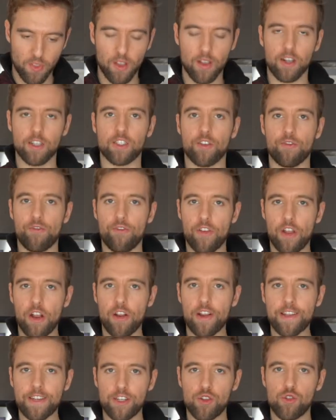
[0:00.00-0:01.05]
It's a
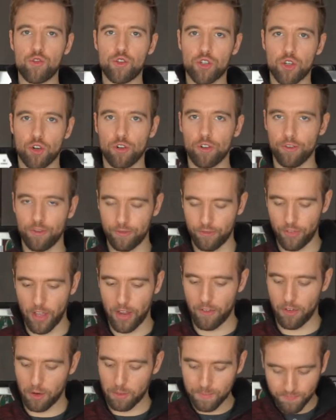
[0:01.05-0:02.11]
very neutral
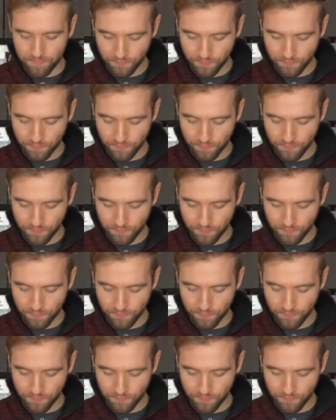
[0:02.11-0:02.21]
flavor.